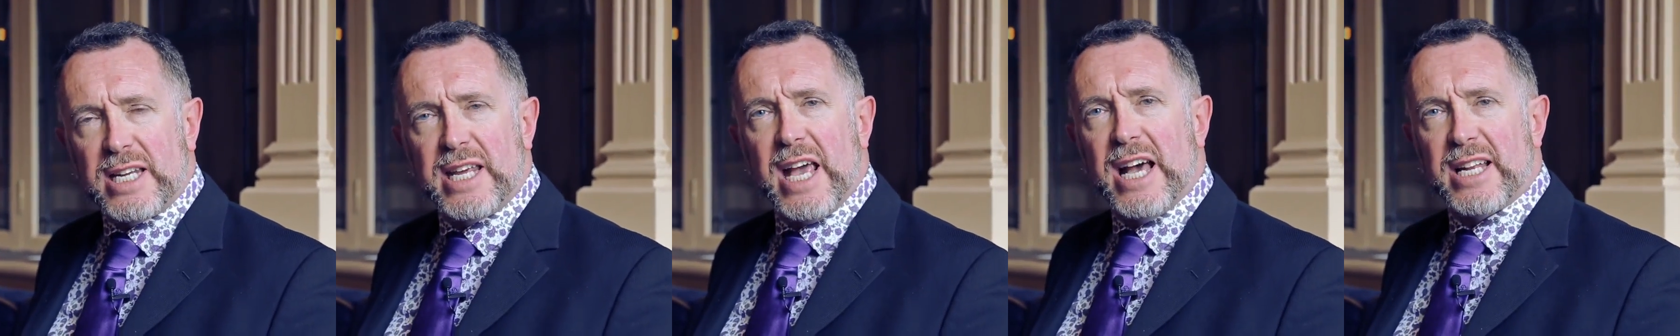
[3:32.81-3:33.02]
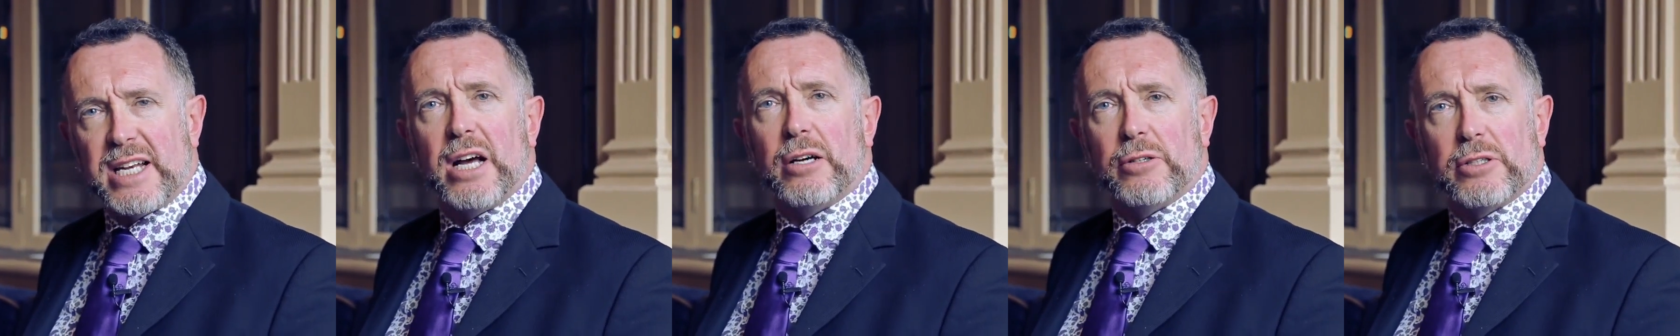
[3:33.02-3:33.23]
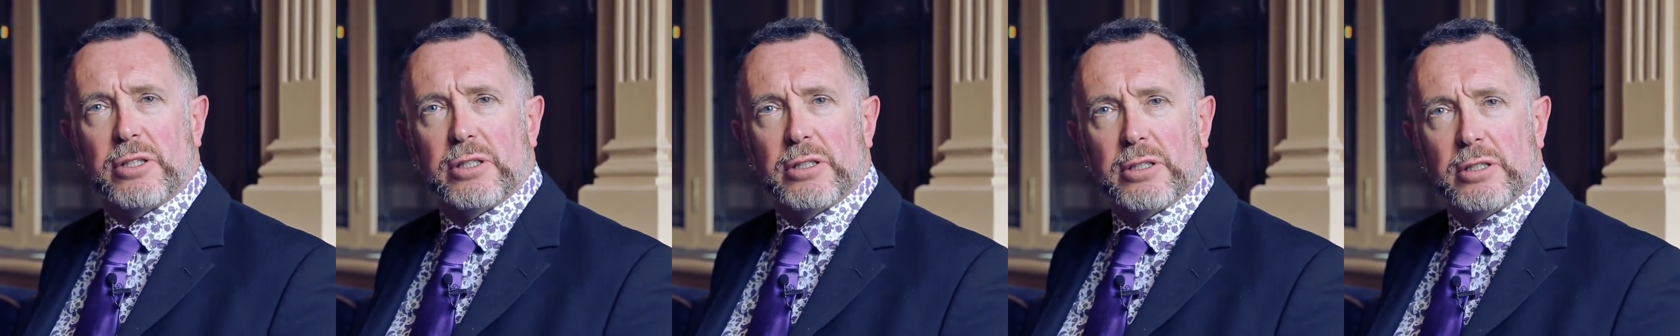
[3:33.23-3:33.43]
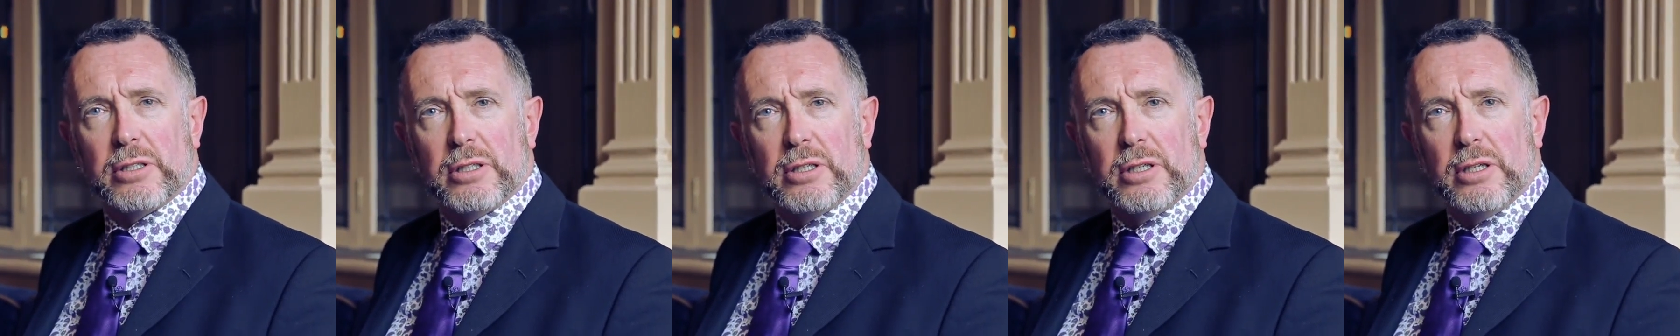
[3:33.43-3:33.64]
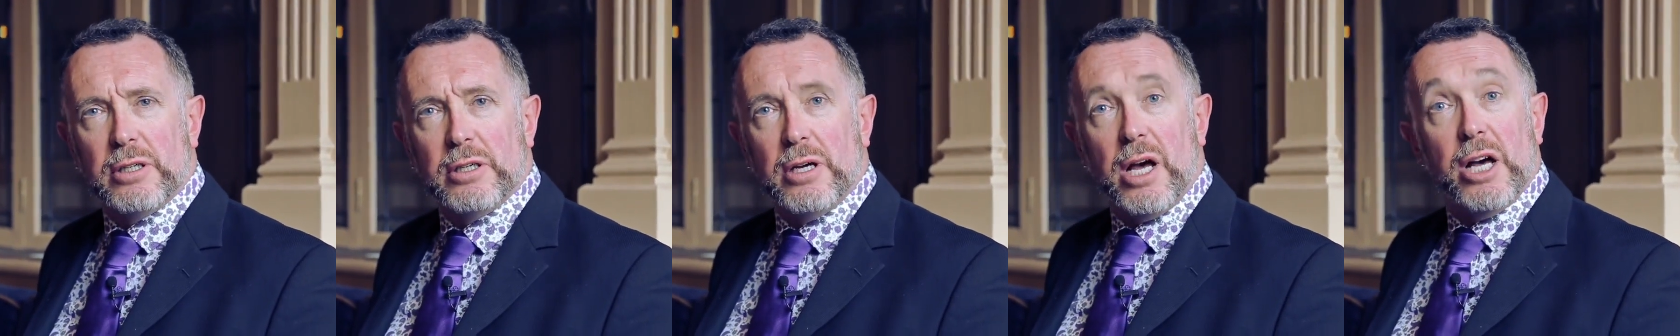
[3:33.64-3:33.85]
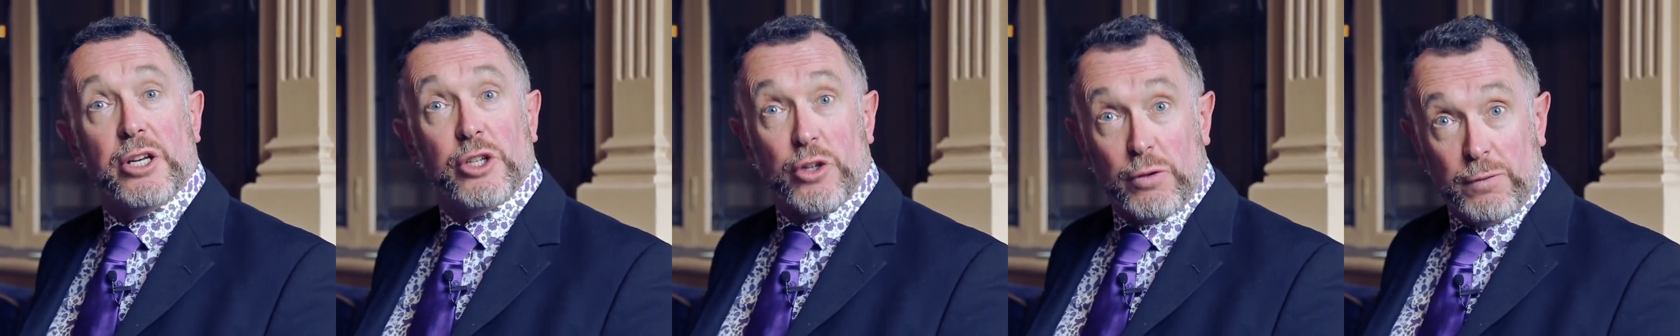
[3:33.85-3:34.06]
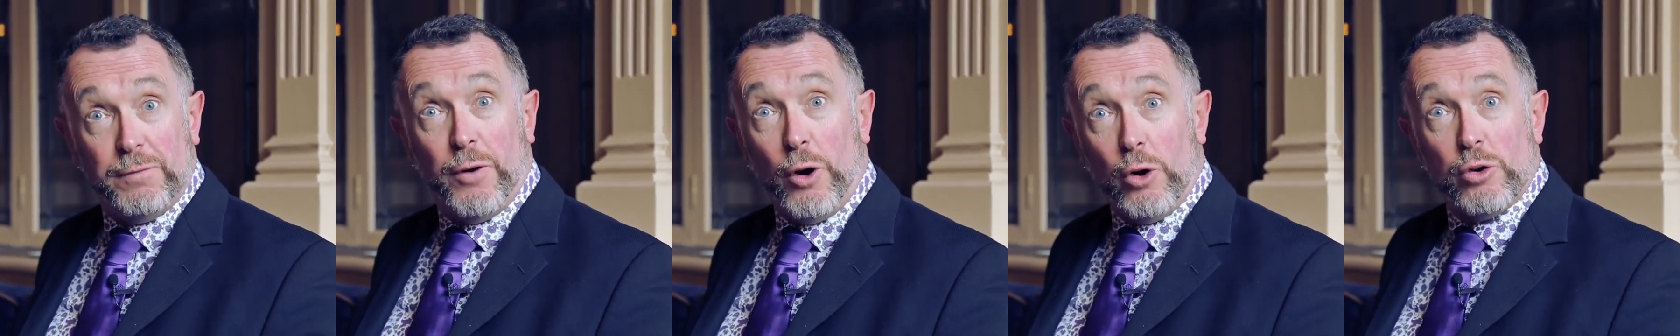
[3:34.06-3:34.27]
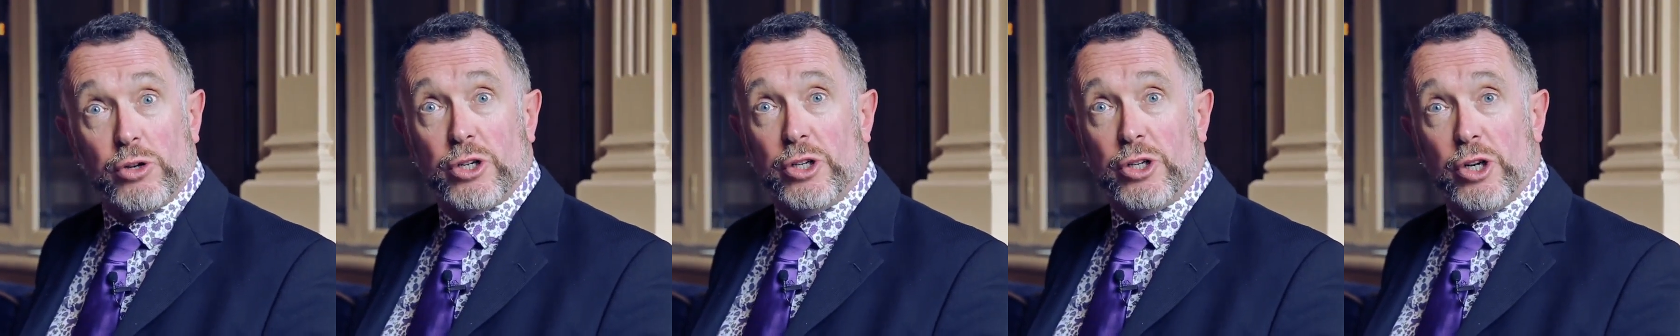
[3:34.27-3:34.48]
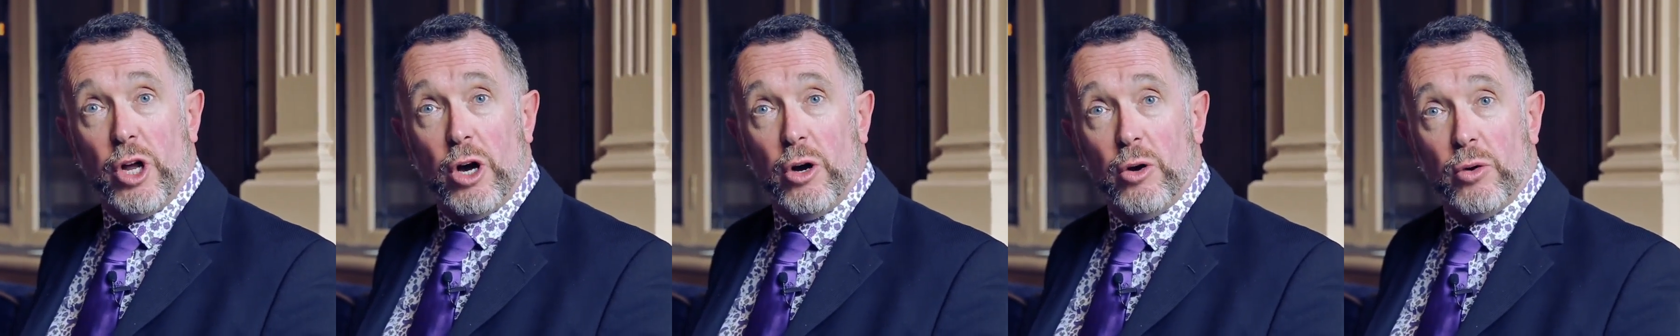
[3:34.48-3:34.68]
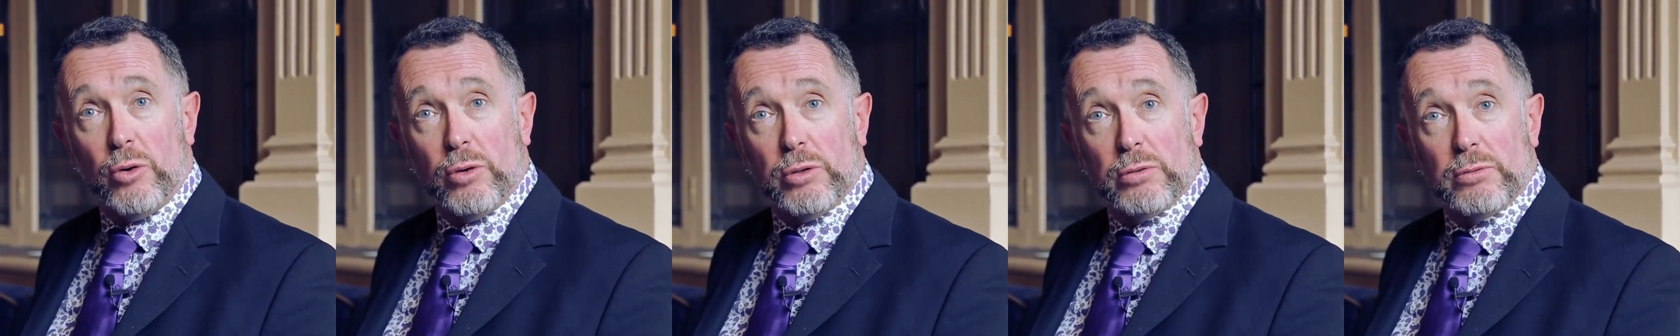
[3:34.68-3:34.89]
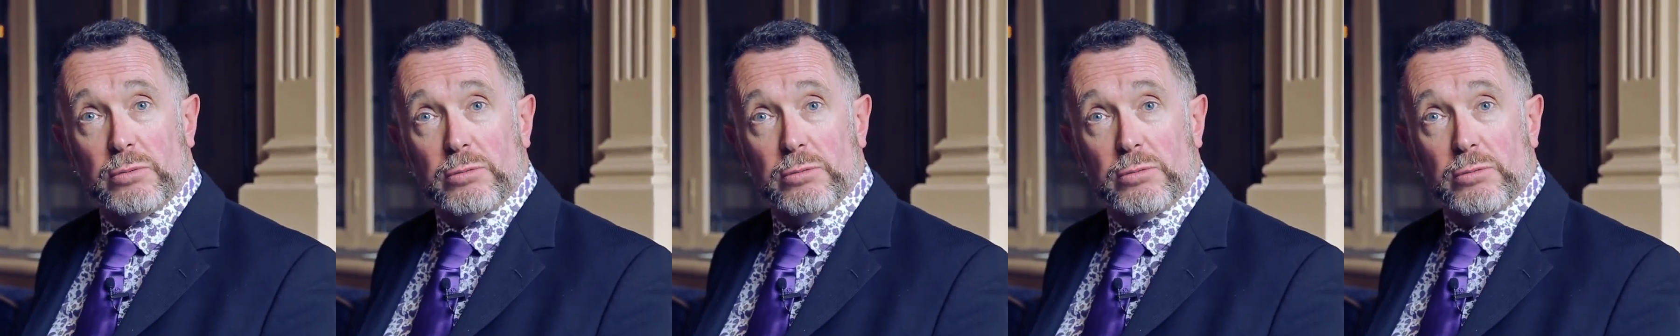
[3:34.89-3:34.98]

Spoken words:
to get out and to vote no.